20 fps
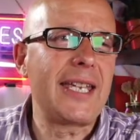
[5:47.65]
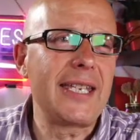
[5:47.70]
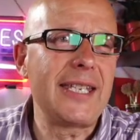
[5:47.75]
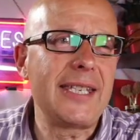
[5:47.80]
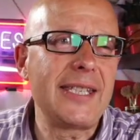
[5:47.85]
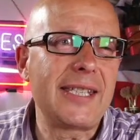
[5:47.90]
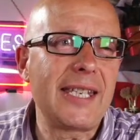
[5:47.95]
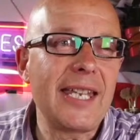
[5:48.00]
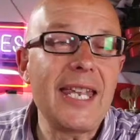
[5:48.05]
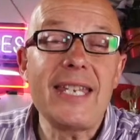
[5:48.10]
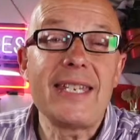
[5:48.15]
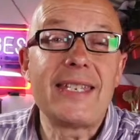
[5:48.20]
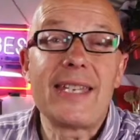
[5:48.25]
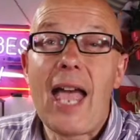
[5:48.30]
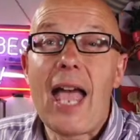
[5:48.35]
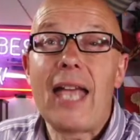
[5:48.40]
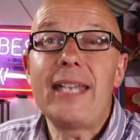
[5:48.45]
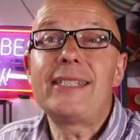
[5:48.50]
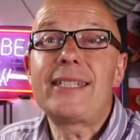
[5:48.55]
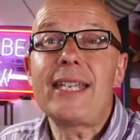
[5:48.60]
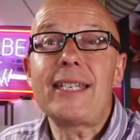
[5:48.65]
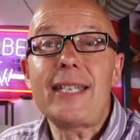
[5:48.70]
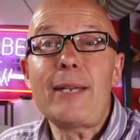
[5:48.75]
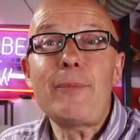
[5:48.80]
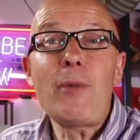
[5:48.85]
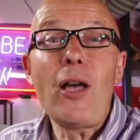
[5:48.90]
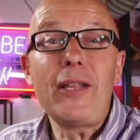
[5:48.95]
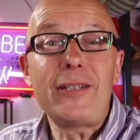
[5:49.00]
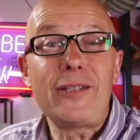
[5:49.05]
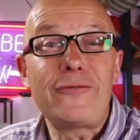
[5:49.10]
He says, am
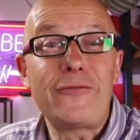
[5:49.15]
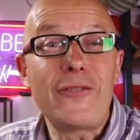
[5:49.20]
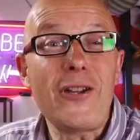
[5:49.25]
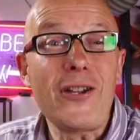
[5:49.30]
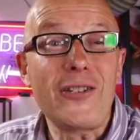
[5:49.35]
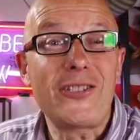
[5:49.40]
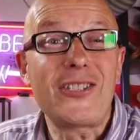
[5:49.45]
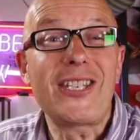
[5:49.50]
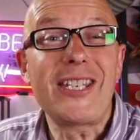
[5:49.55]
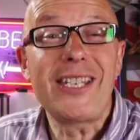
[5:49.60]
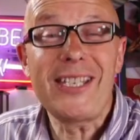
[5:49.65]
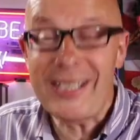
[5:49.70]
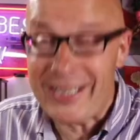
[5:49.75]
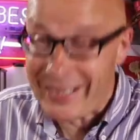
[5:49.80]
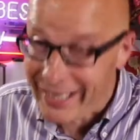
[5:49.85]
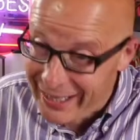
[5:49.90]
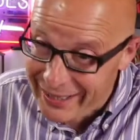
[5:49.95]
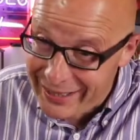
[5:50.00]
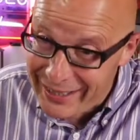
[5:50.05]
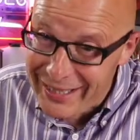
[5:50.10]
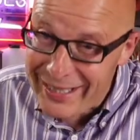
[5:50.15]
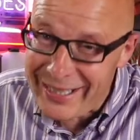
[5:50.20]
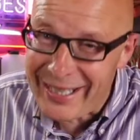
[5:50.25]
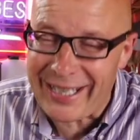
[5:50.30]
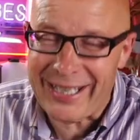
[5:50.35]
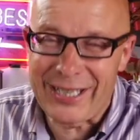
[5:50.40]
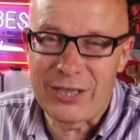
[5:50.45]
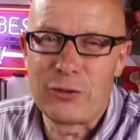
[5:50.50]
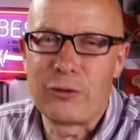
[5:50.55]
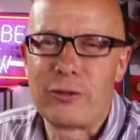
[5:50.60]
I the first in? Yes,
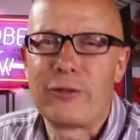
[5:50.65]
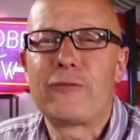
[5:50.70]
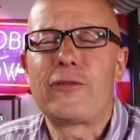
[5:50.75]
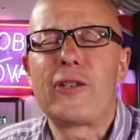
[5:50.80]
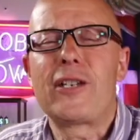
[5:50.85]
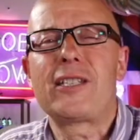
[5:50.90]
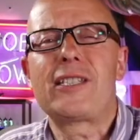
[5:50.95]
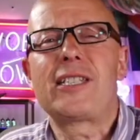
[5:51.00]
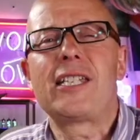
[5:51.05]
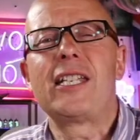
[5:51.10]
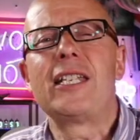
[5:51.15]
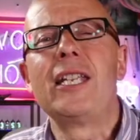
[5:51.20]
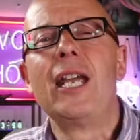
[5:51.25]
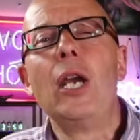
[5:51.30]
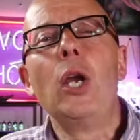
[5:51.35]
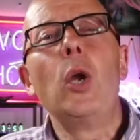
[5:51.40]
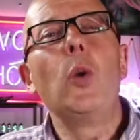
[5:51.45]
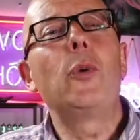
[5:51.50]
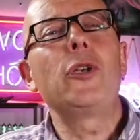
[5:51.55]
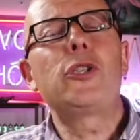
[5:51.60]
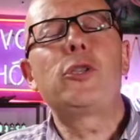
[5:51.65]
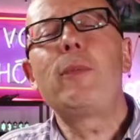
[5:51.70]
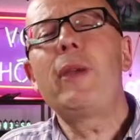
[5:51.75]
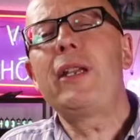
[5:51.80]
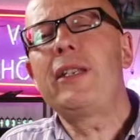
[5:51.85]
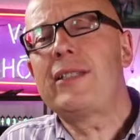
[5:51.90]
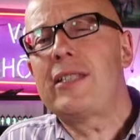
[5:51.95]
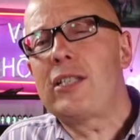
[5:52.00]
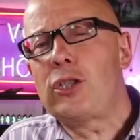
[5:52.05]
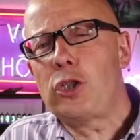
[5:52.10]
indeed. You're the first in, which
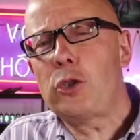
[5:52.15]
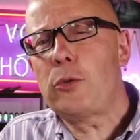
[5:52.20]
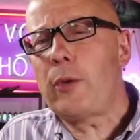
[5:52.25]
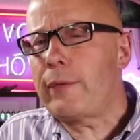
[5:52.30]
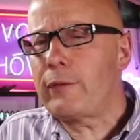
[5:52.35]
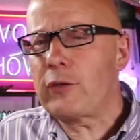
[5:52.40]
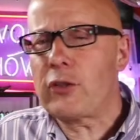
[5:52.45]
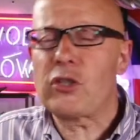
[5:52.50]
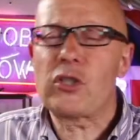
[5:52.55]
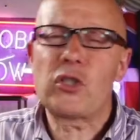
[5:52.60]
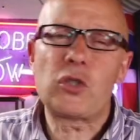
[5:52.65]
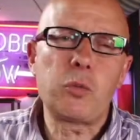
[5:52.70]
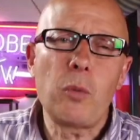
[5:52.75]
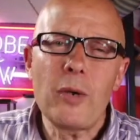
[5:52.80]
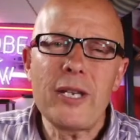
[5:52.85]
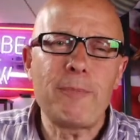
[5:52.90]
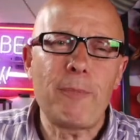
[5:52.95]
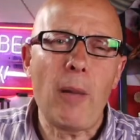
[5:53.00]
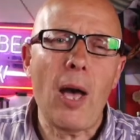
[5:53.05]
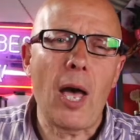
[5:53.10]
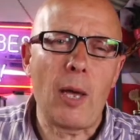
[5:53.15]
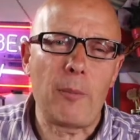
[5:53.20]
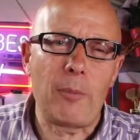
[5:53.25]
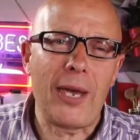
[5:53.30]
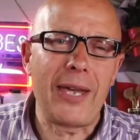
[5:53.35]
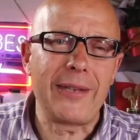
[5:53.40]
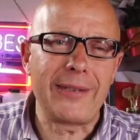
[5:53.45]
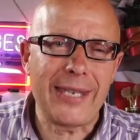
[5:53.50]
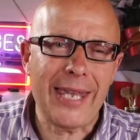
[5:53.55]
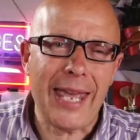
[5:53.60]
means that you have to sweep up
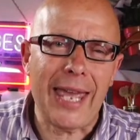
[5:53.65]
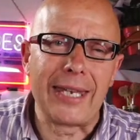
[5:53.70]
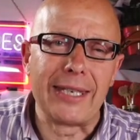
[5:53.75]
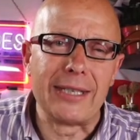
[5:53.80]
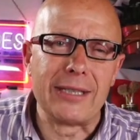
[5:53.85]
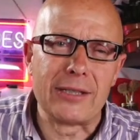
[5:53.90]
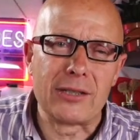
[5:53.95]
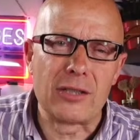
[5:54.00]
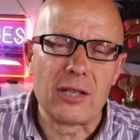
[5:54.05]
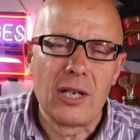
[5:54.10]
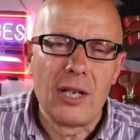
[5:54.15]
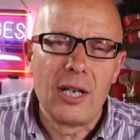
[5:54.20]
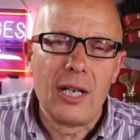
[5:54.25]
at the end.